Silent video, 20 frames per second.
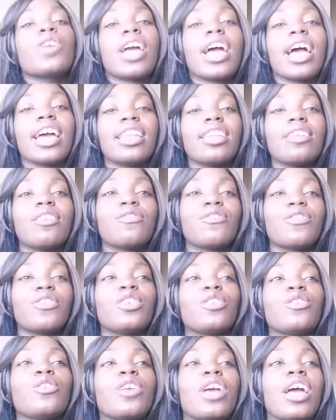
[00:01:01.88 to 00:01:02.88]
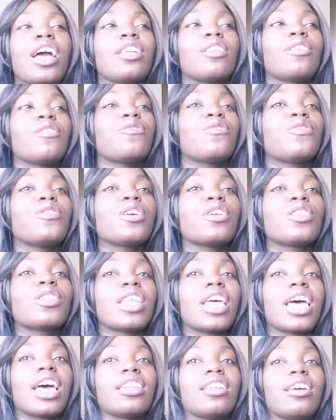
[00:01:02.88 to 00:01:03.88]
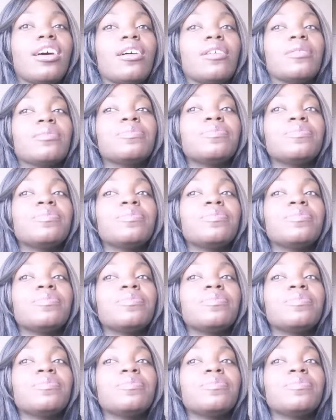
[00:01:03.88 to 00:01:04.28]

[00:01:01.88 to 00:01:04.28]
you kind of feel that